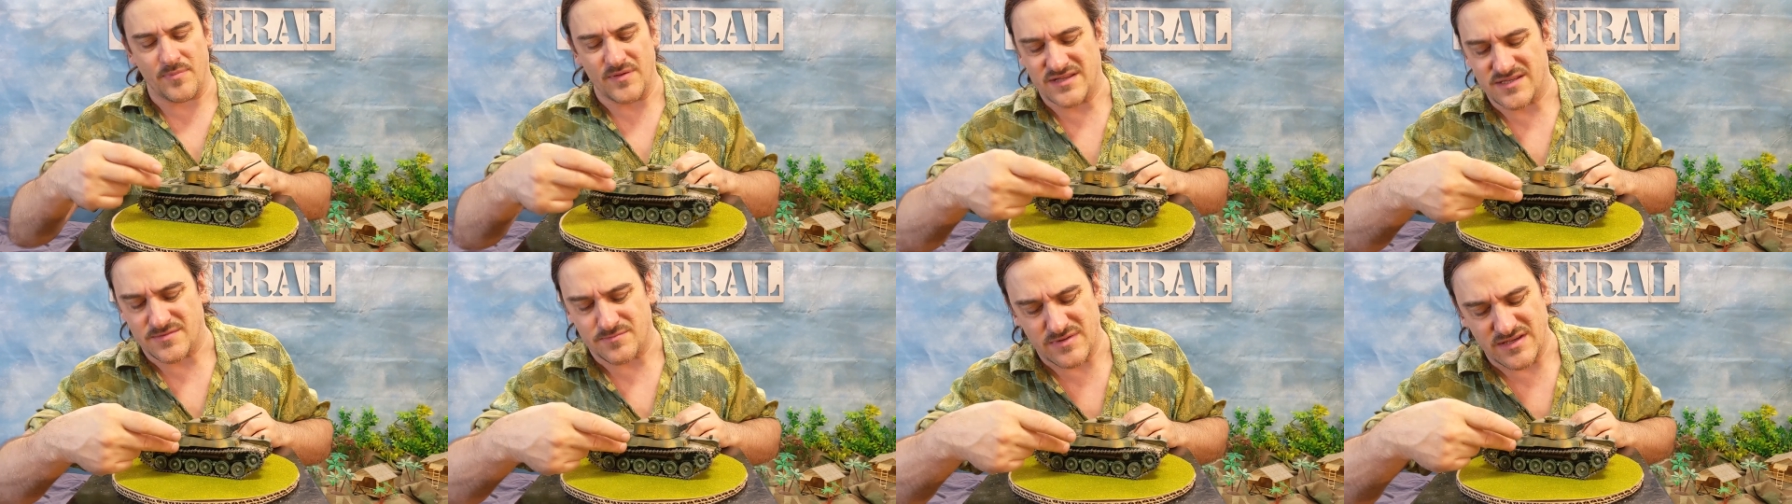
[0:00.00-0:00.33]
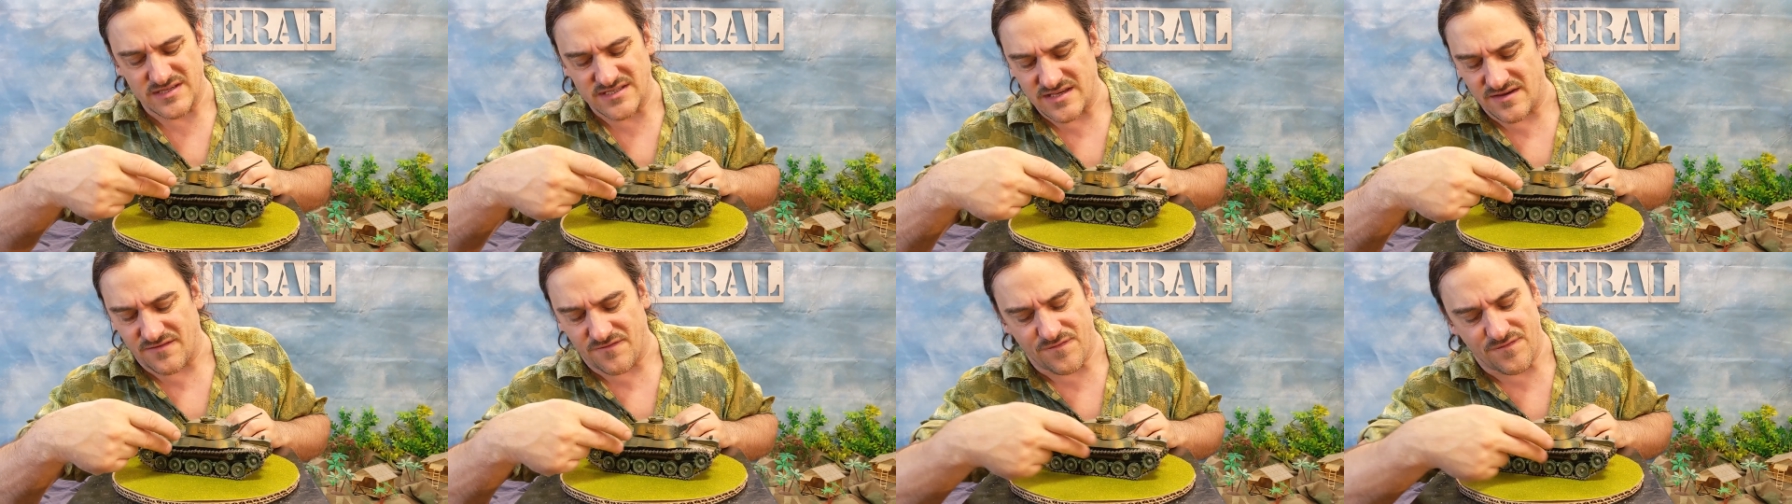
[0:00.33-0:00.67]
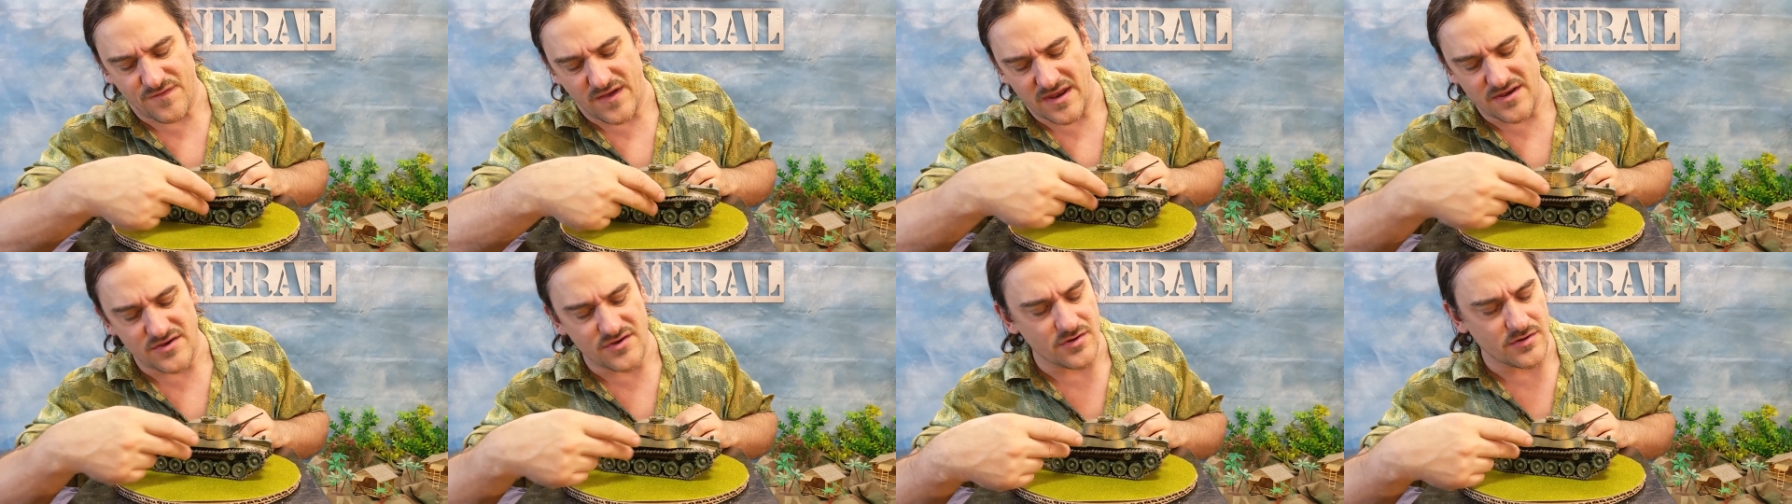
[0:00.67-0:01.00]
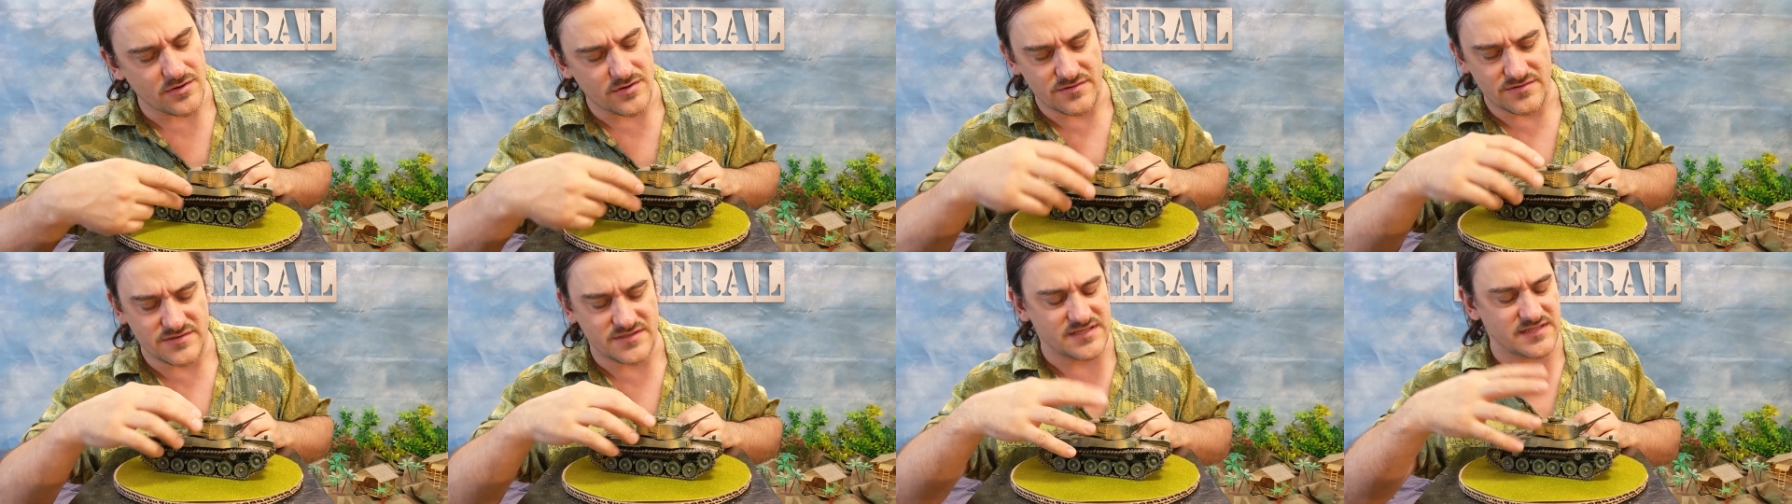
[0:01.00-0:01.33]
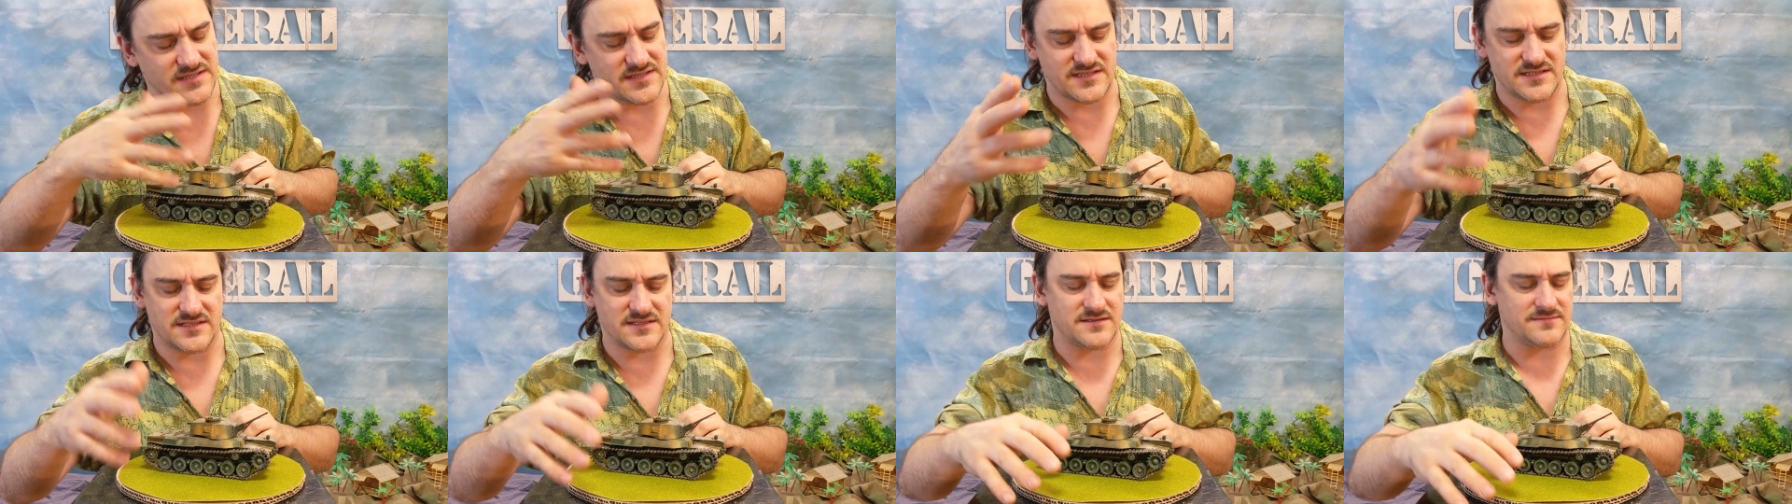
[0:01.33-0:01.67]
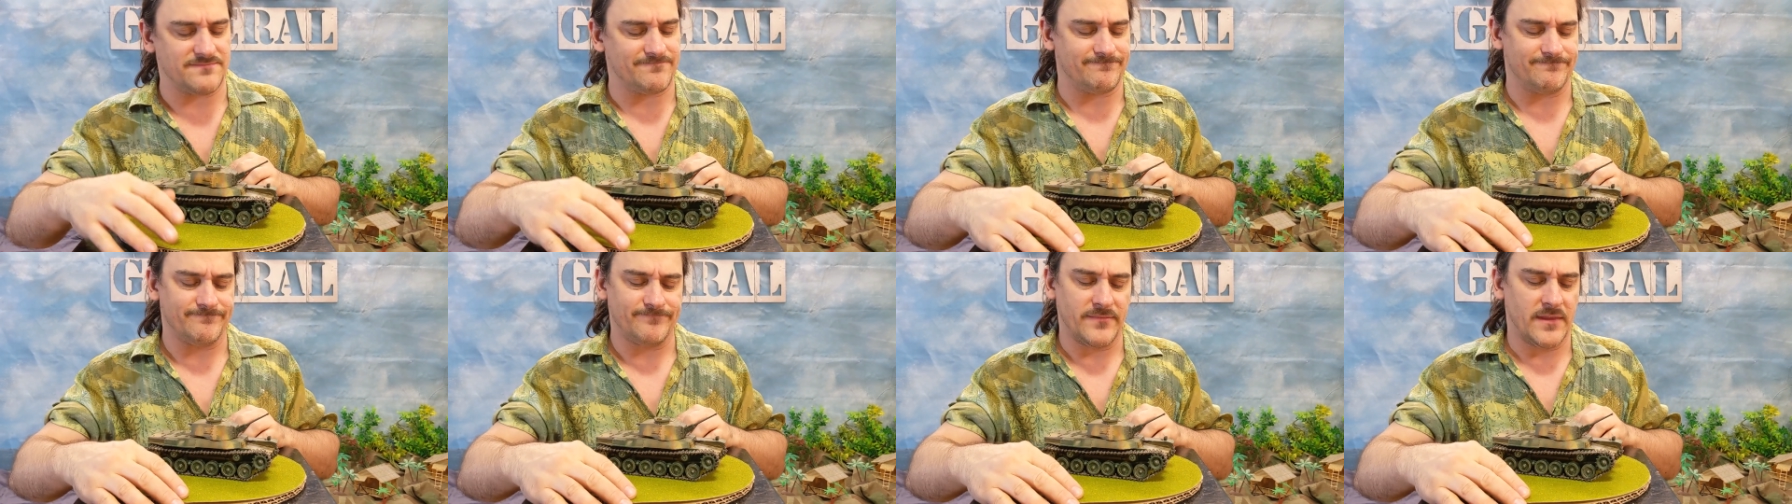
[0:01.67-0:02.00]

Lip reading: It's missing fenders.